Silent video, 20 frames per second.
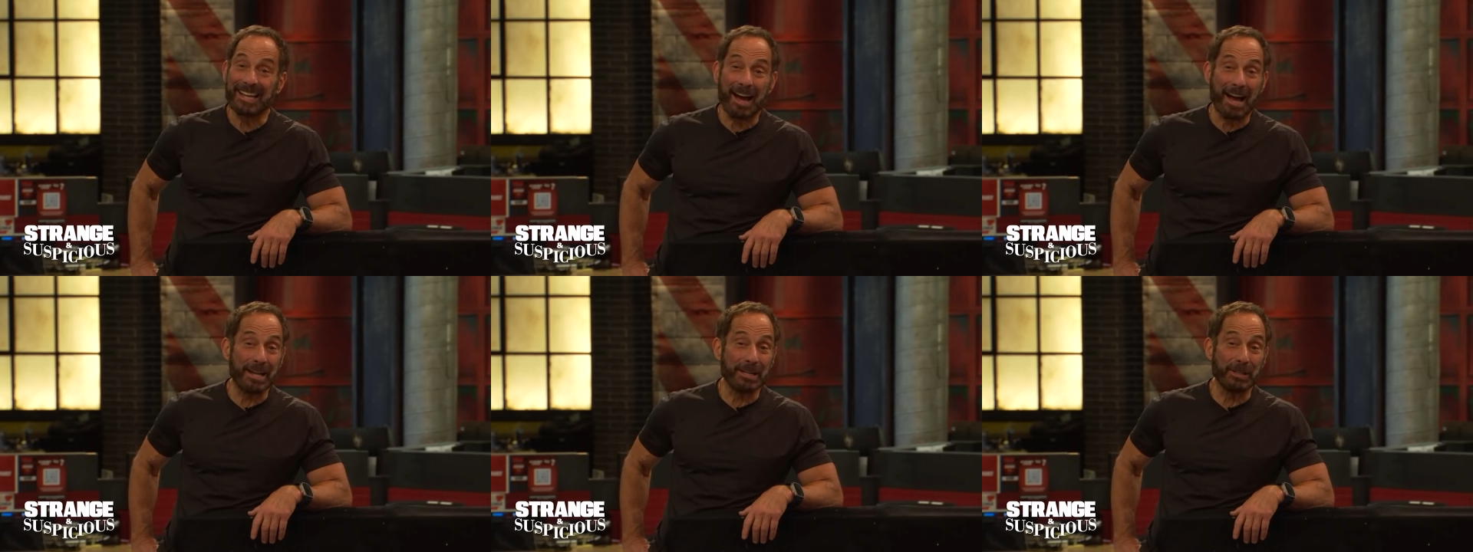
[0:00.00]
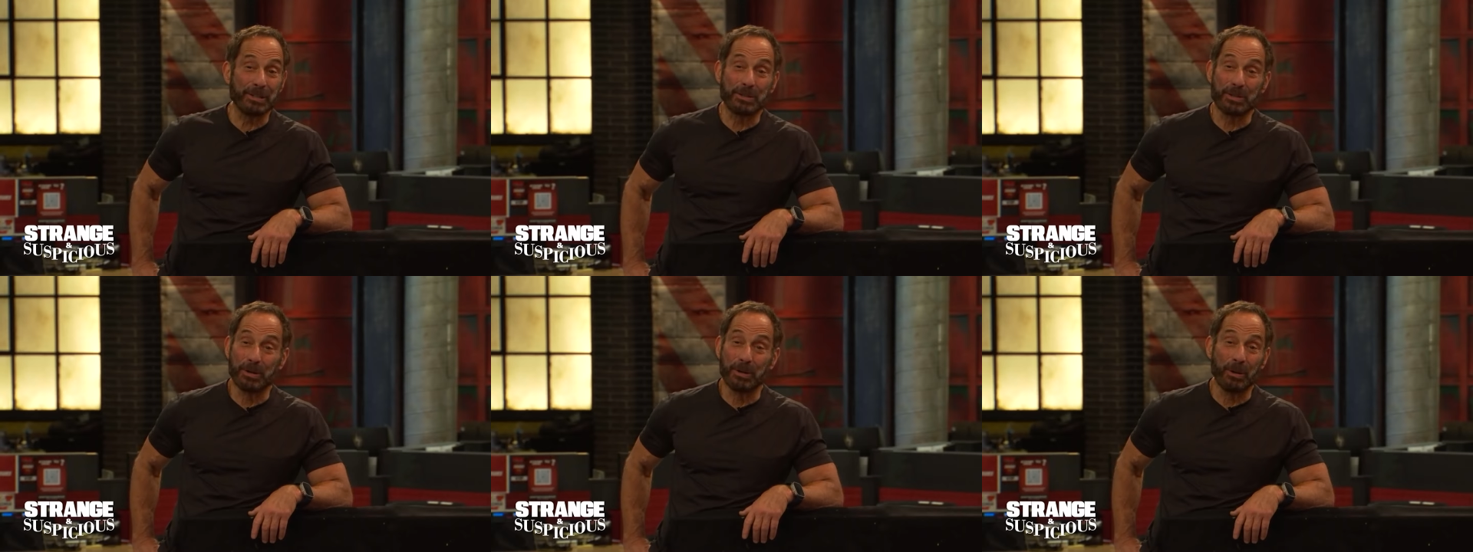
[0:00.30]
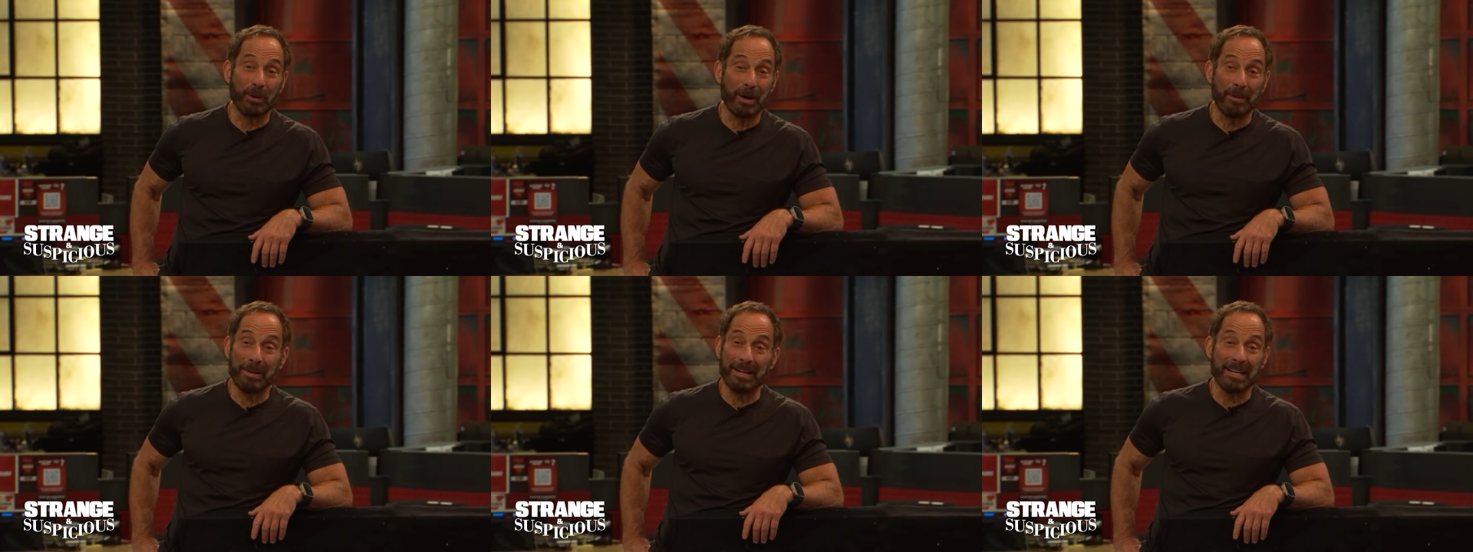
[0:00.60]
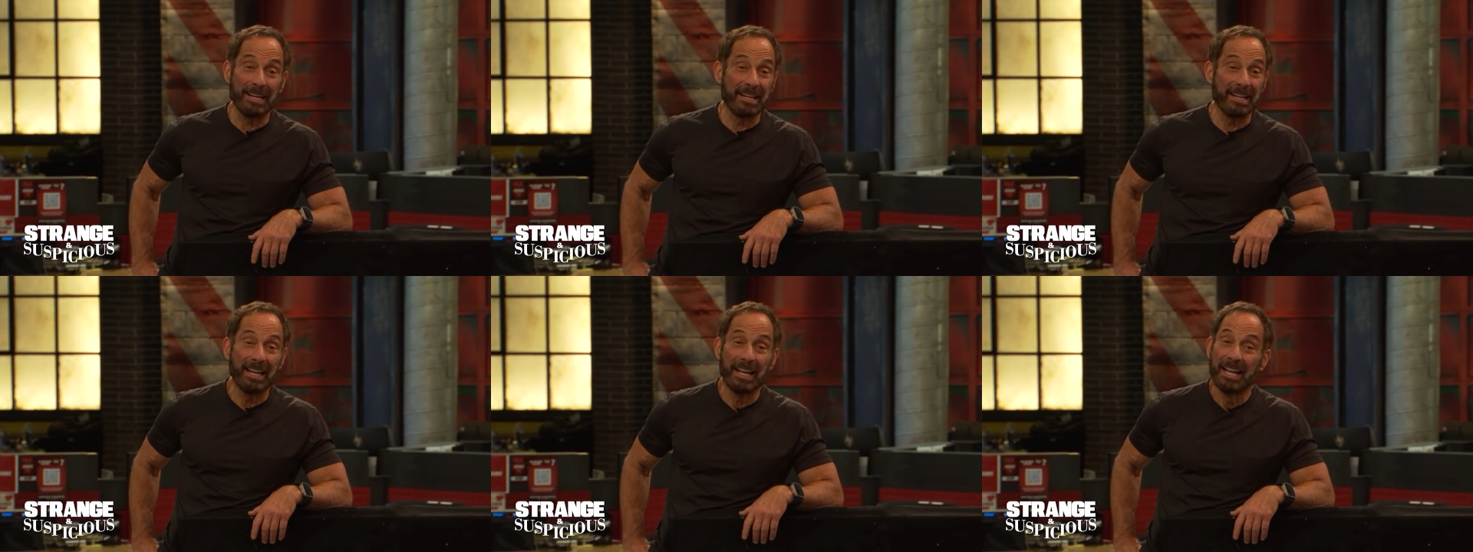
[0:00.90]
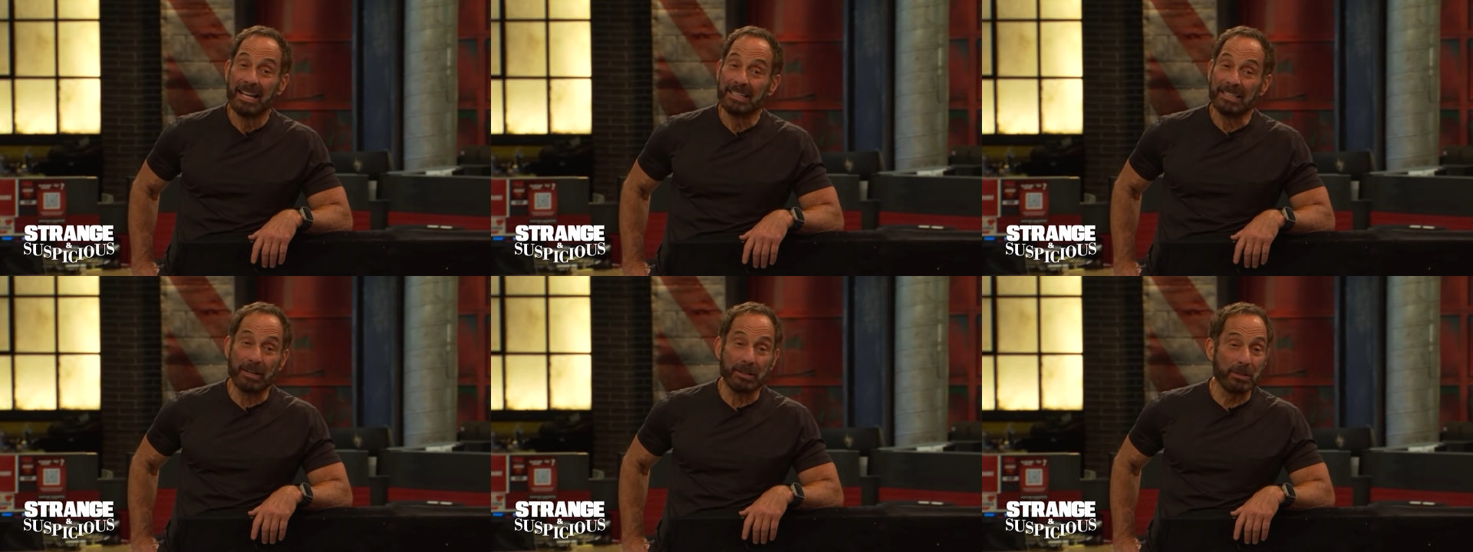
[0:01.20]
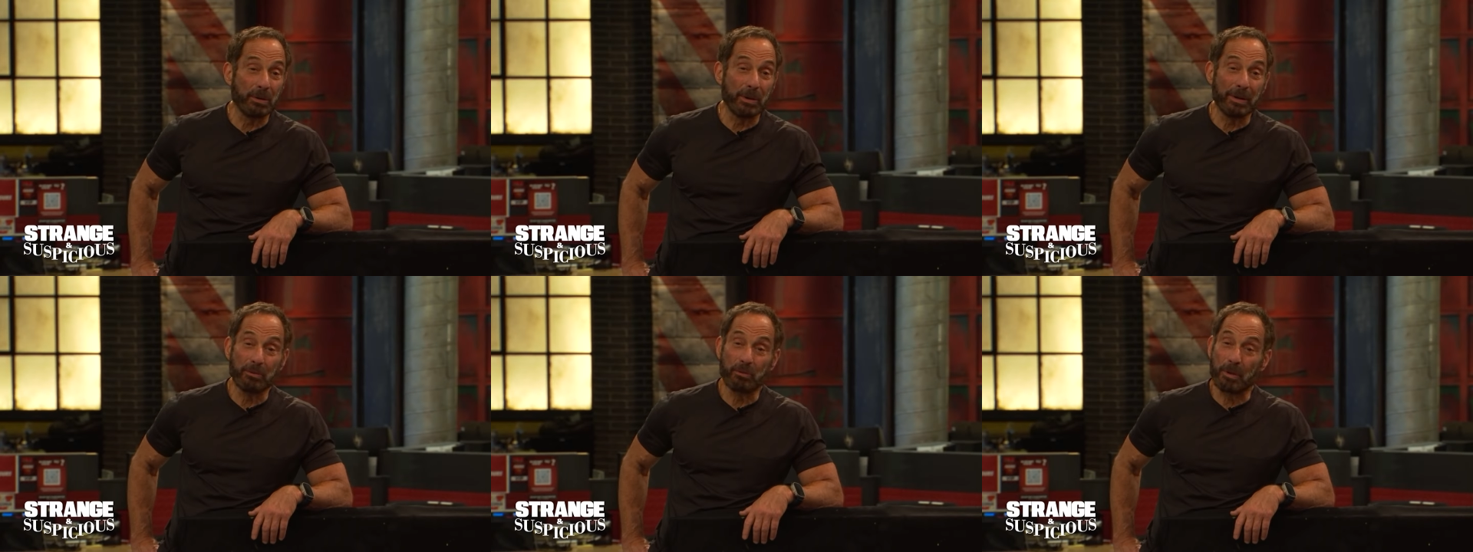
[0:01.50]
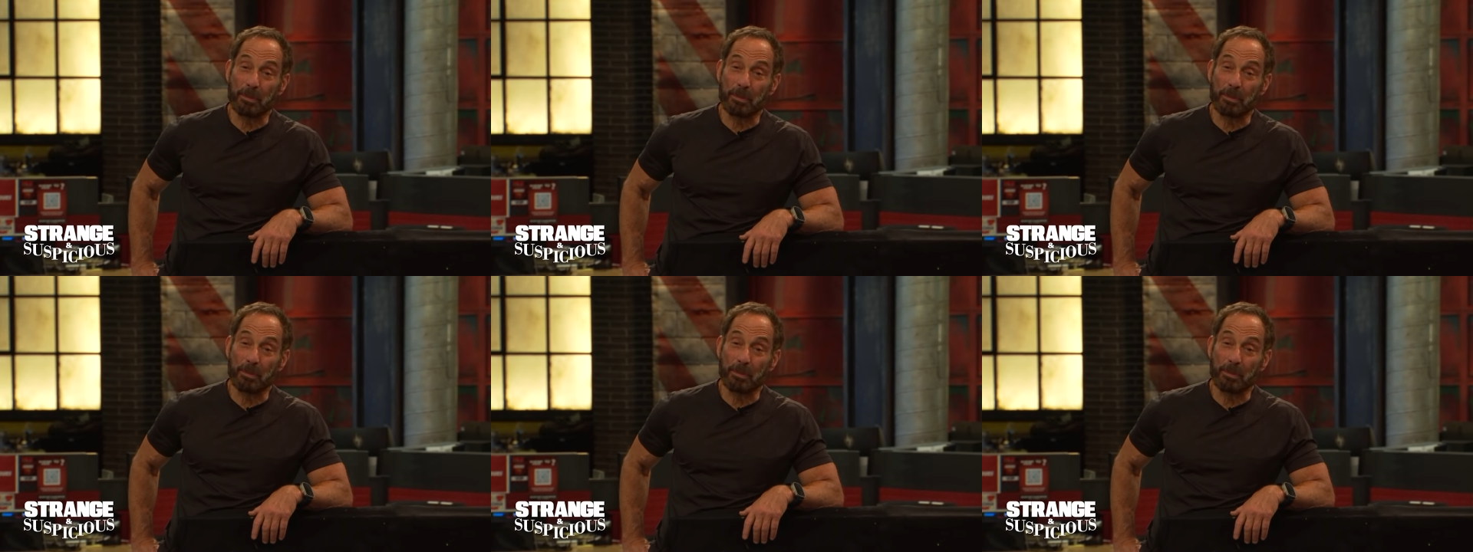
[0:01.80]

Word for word: kind of true. I mean, they're doing